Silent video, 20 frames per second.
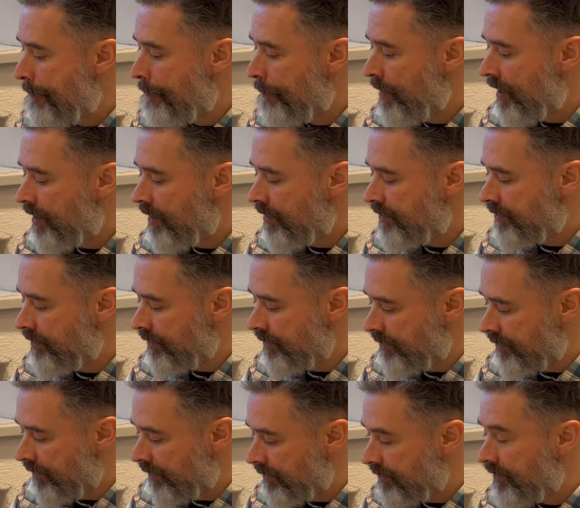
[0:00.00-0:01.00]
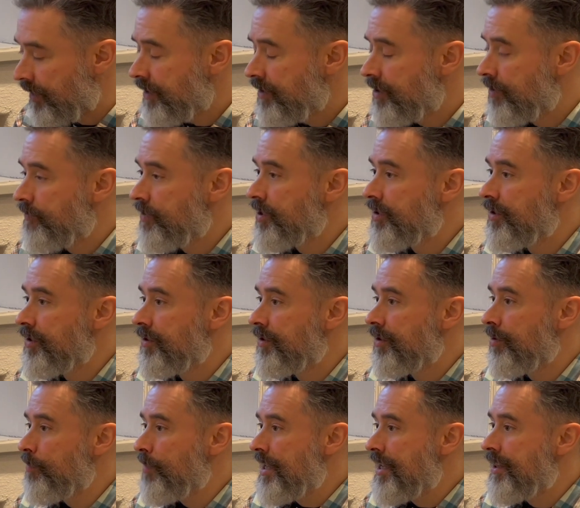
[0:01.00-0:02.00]
but it's a success of the
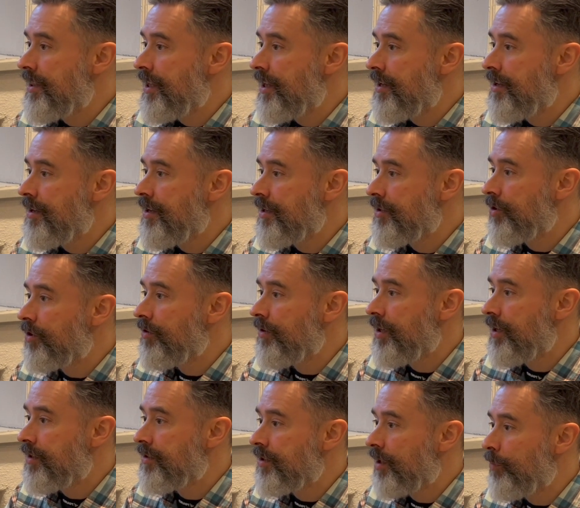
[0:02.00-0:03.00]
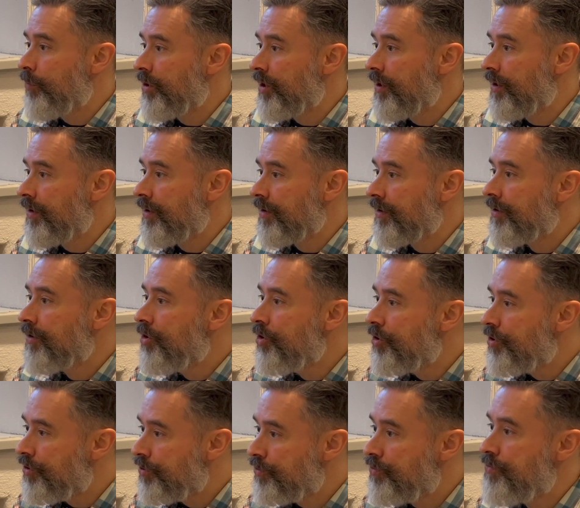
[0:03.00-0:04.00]
system in that it has created something
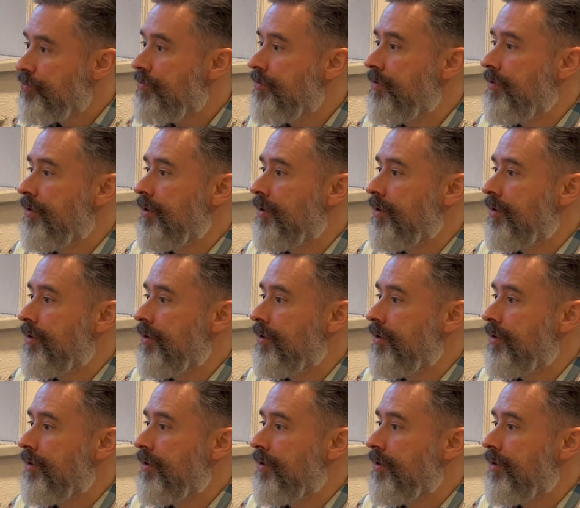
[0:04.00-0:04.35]
new